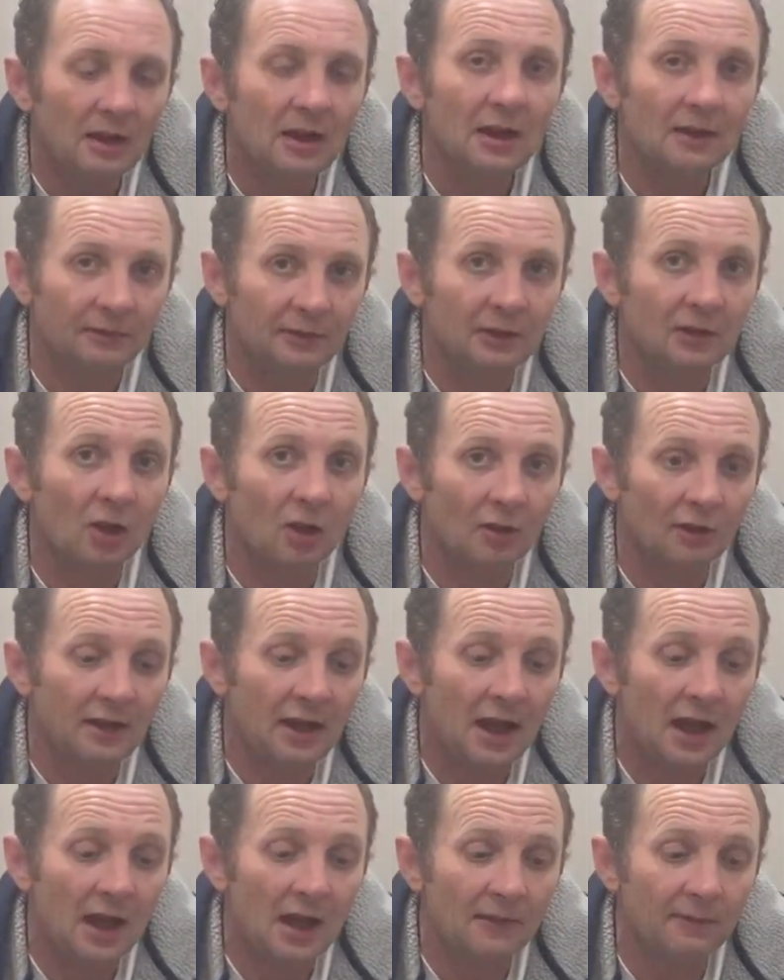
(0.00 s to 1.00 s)
if you're not
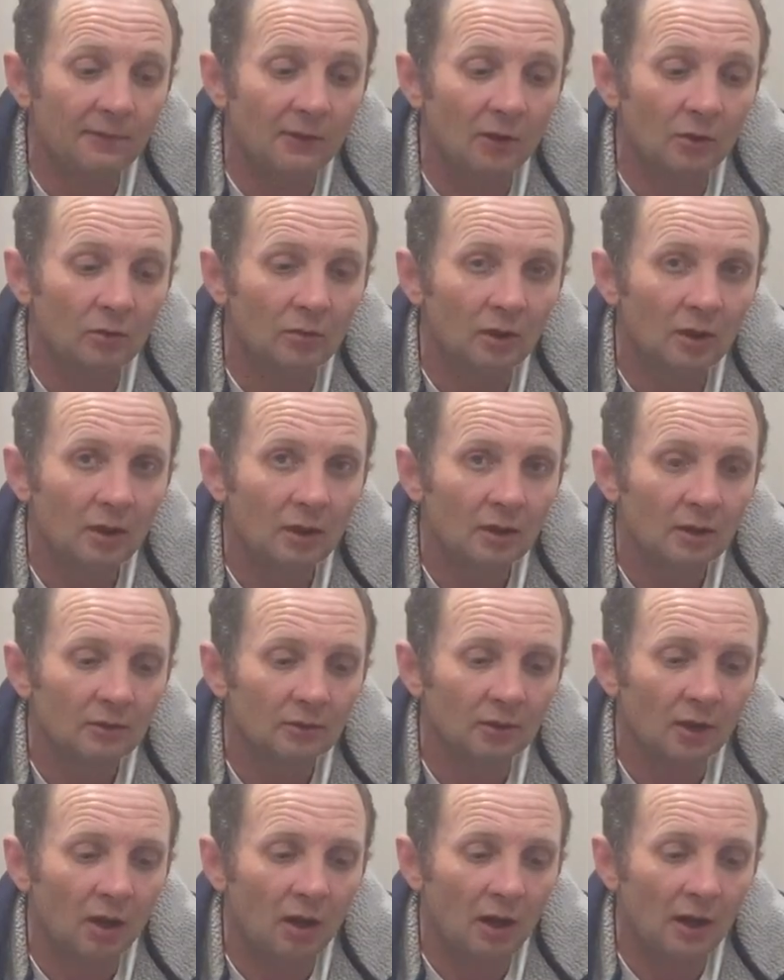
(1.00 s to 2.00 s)
careful,
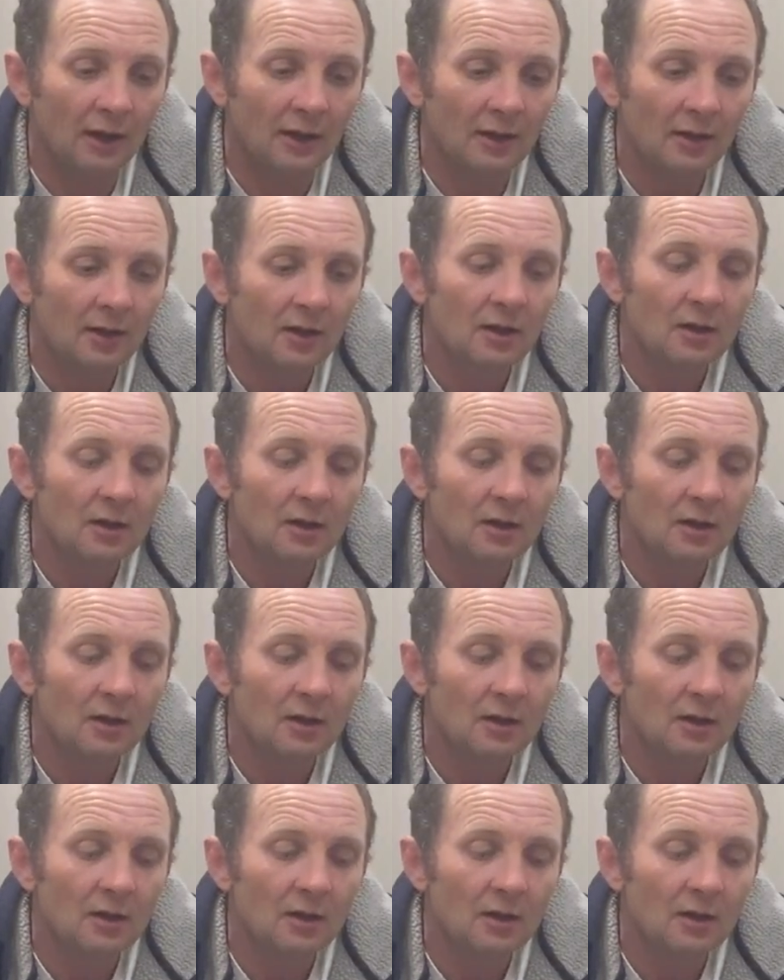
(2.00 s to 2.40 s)
right,